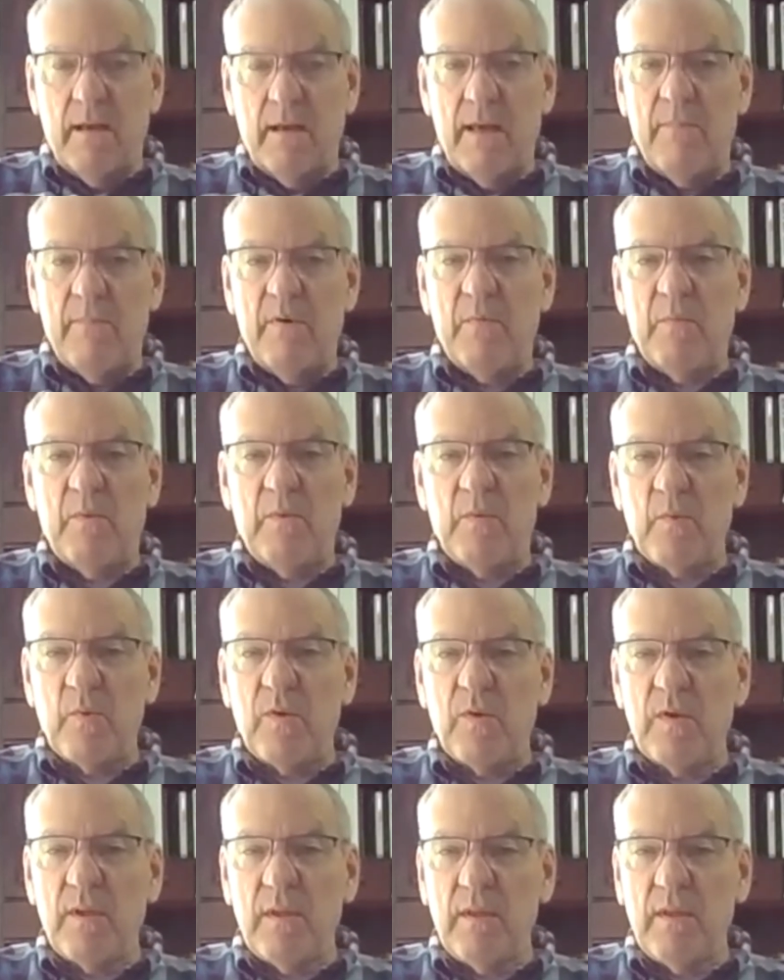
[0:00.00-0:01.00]
I mean, we
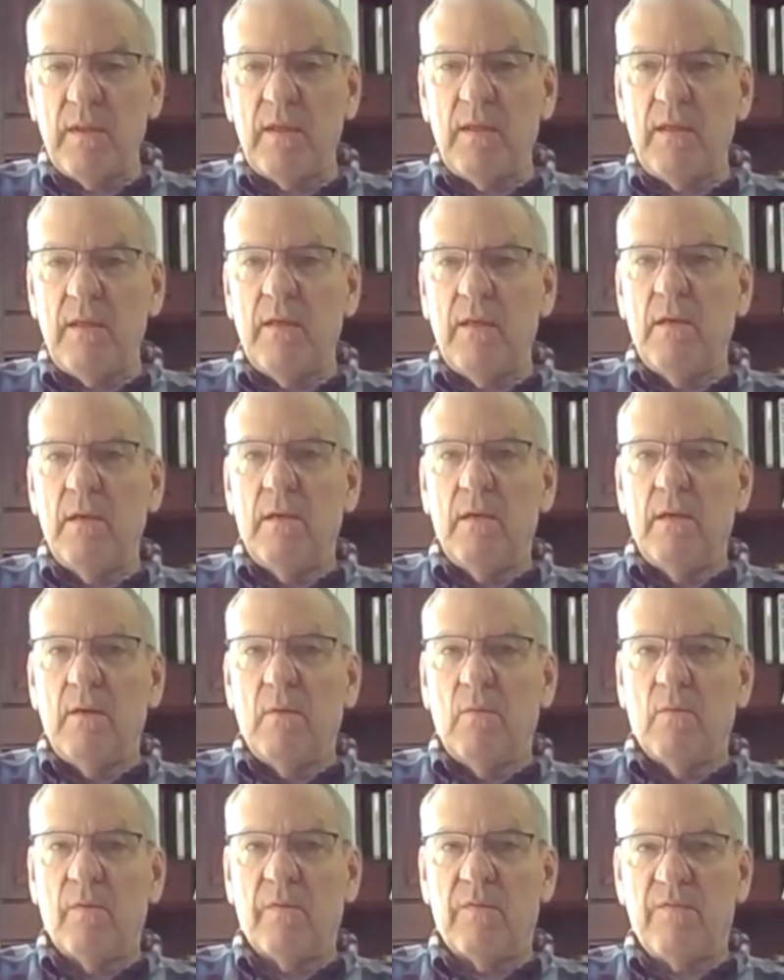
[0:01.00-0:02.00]
really
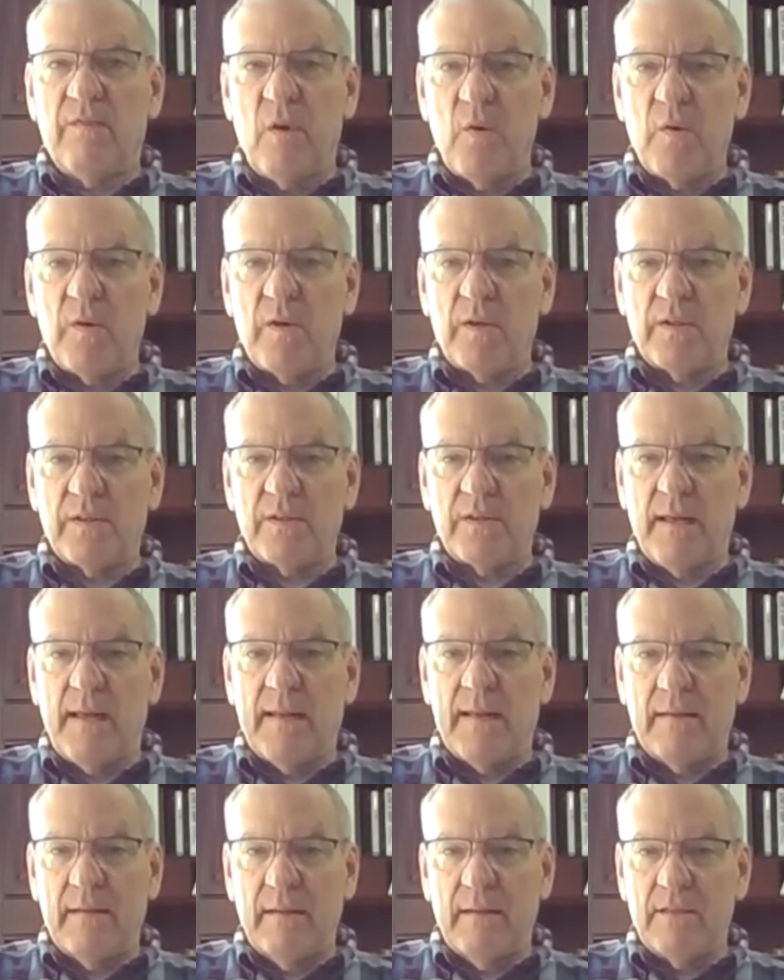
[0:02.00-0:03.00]
were focused
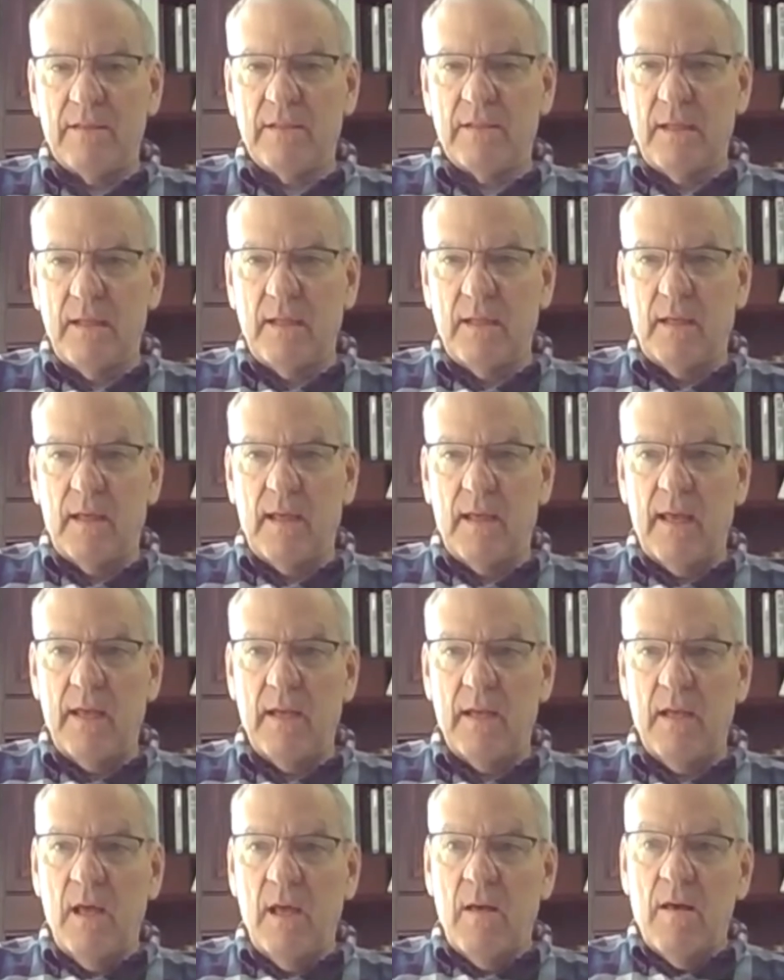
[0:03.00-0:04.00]
on listening.
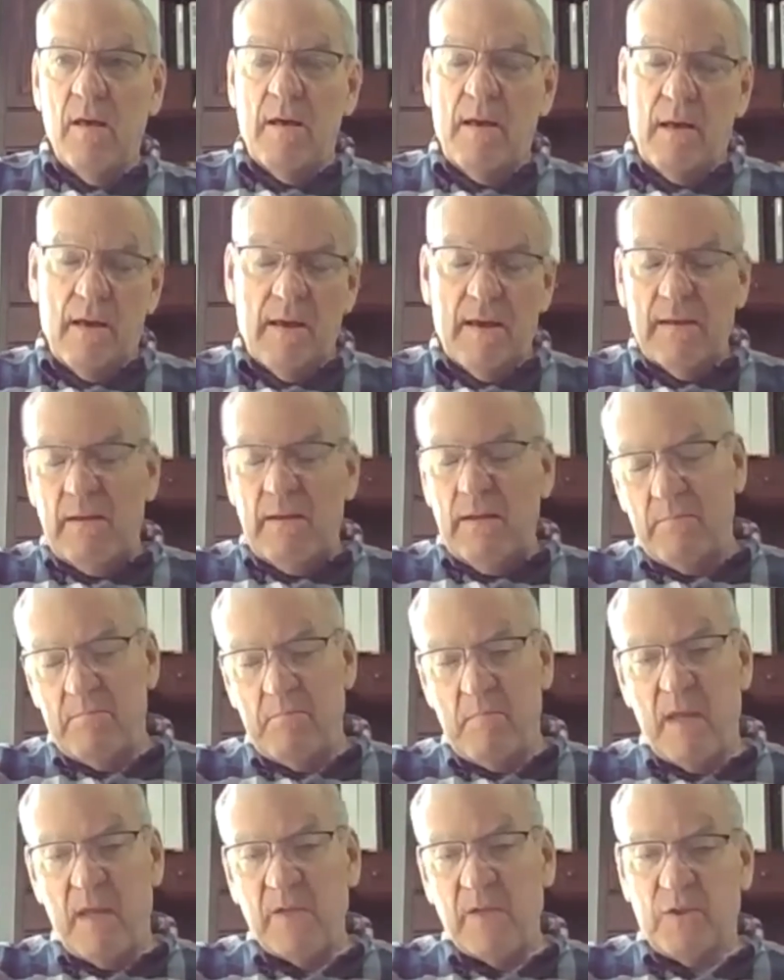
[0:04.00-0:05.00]
And I didn't
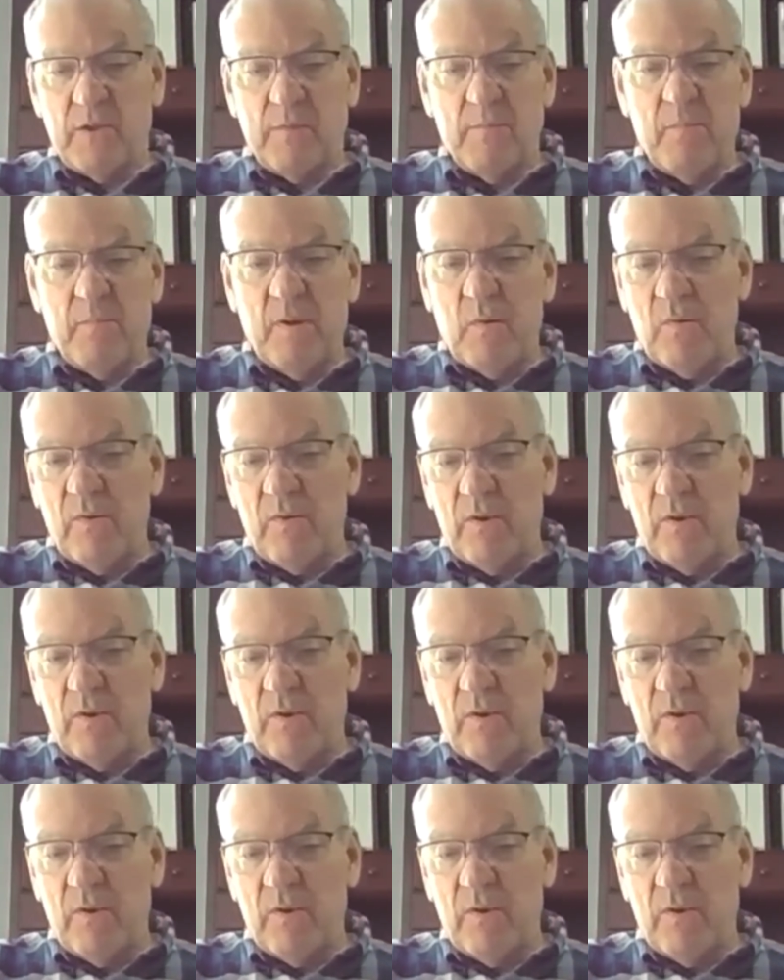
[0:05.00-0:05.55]
mention, but